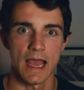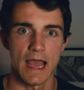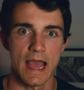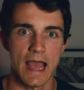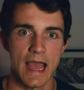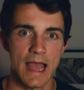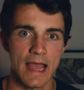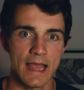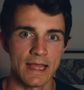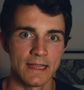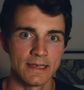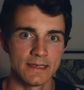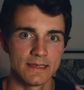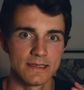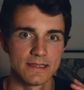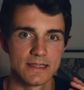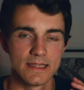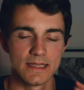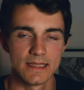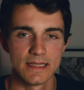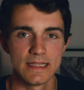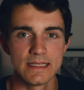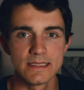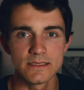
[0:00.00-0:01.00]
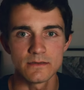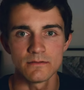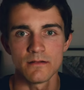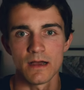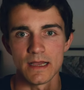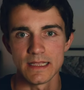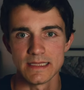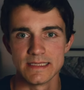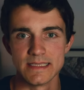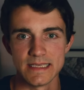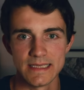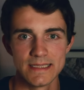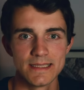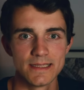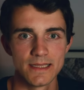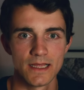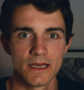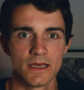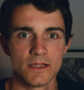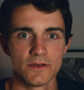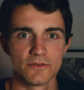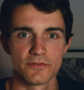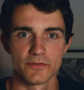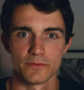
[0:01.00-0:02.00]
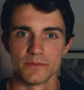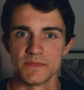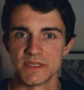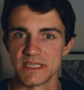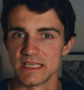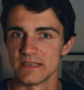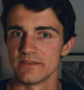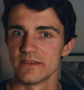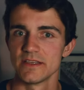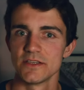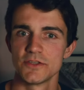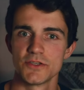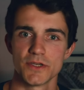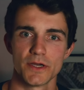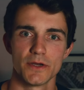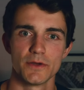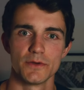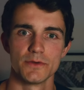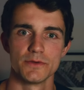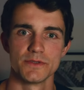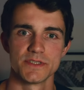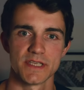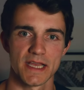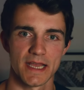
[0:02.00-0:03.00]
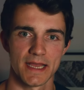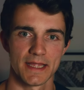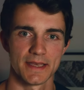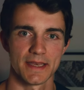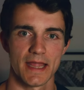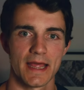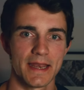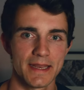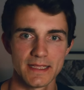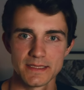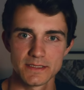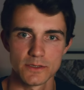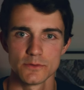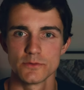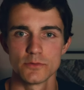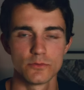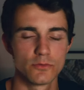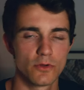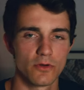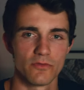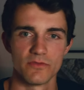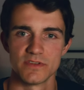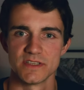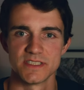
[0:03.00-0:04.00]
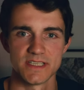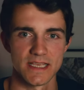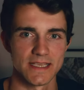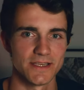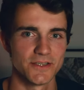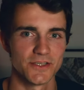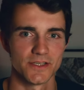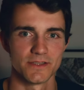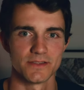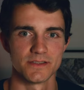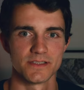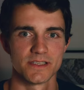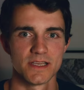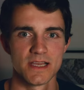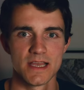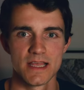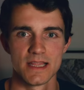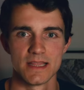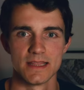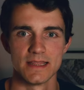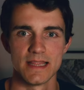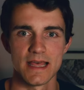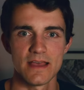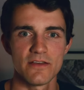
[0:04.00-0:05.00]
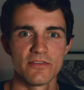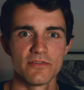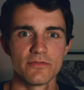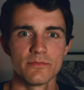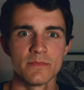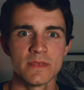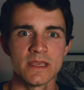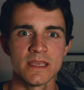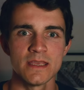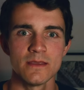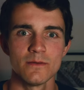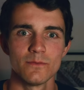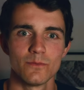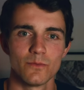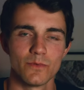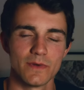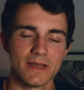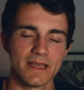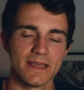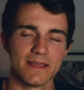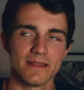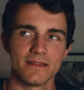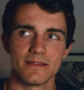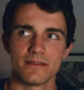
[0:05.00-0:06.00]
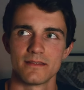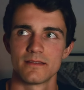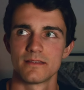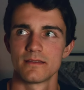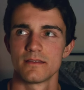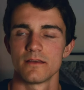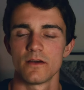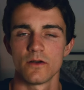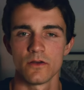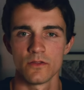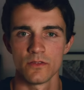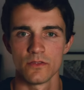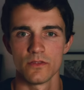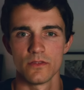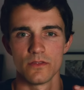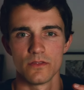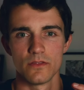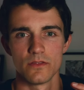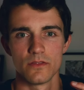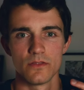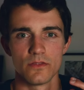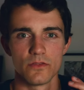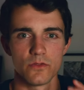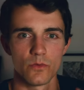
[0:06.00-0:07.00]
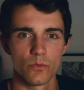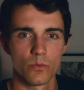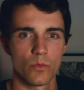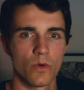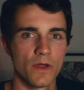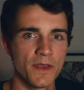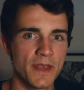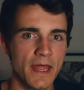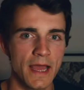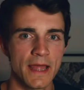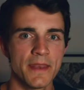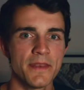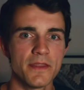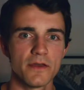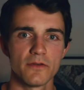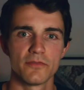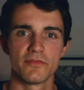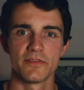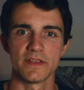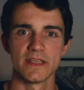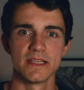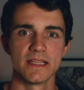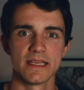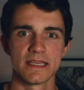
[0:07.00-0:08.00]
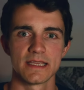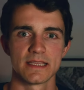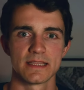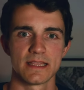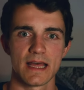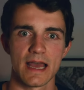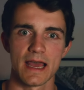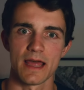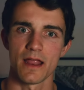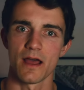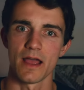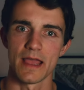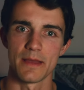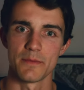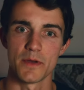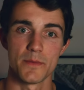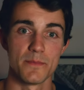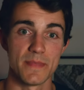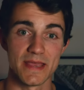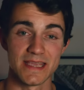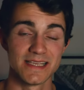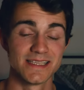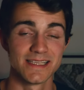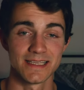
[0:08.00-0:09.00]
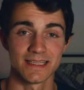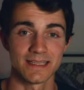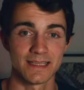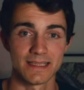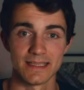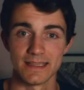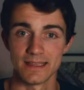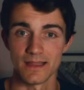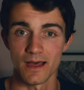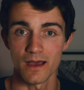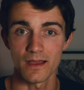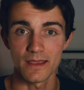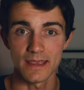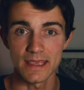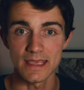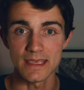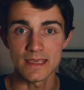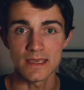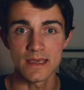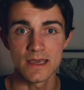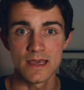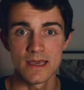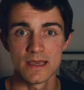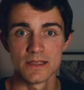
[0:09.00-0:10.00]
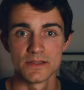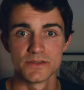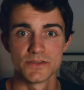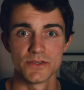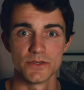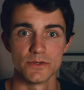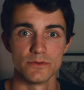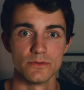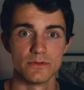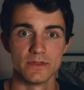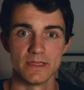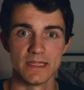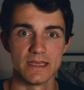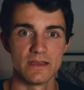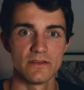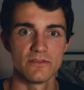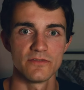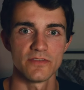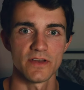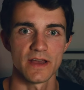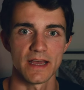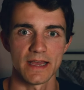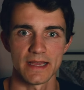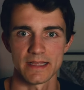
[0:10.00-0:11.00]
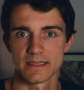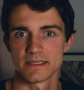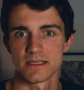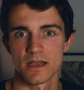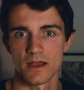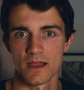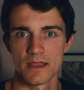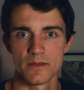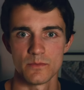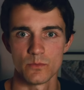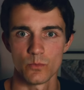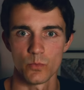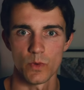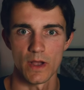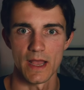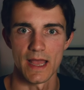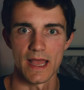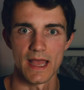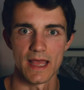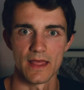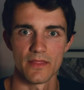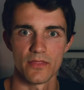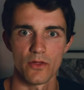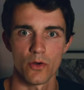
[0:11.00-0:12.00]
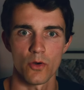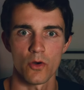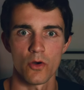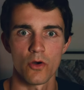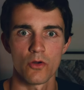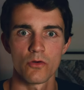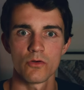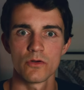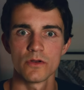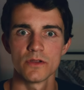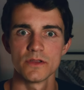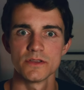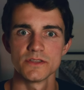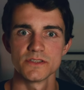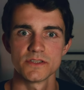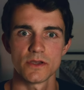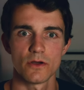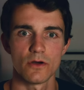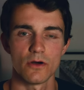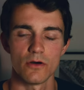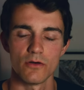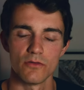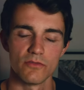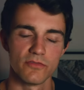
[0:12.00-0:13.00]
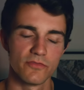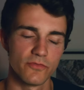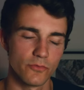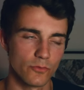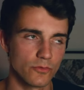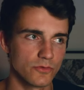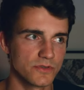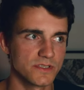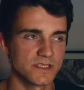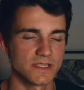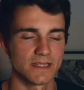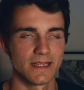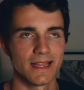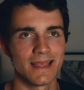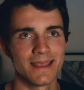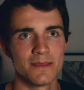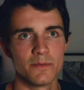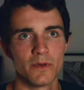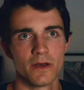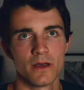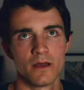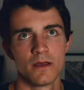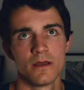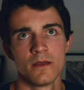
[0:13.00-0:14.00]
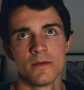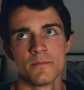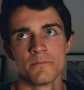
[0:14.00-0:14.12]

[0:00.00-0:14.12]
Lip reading: And the little I did learn from TV shows and anecdotal conversations left me with, on the one hand, a feeling that I am amazingly lucky to live at a time where the horrors of forced labor